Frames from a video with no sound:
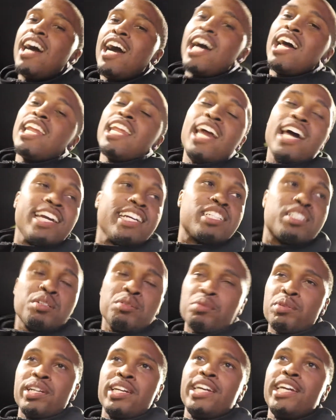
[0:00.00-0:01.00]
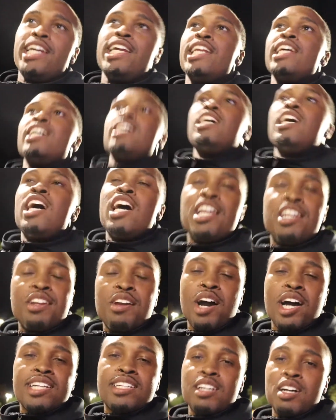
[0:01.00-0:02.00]
I like to read.
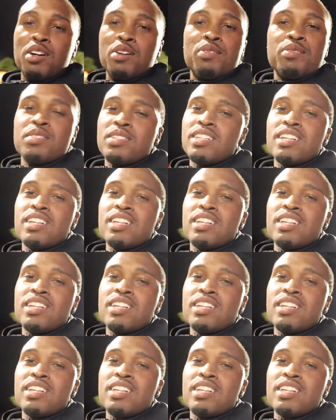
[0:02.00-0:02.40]
No, I don't.